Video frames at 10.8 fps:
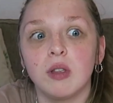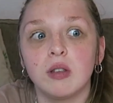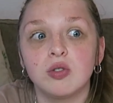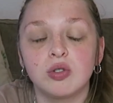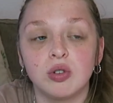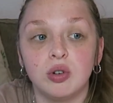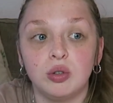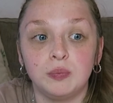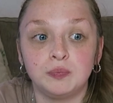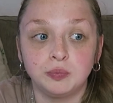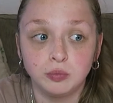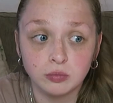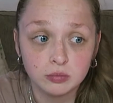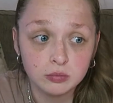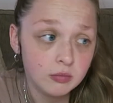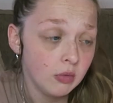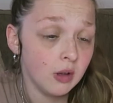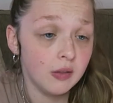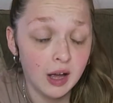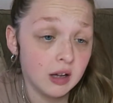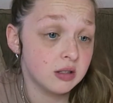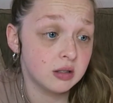So
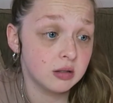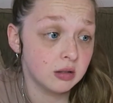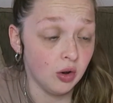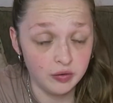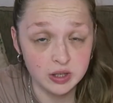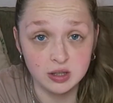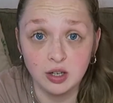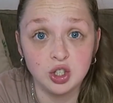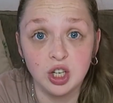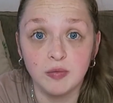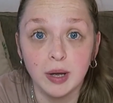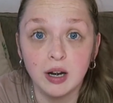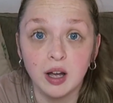that's obviously an achievement.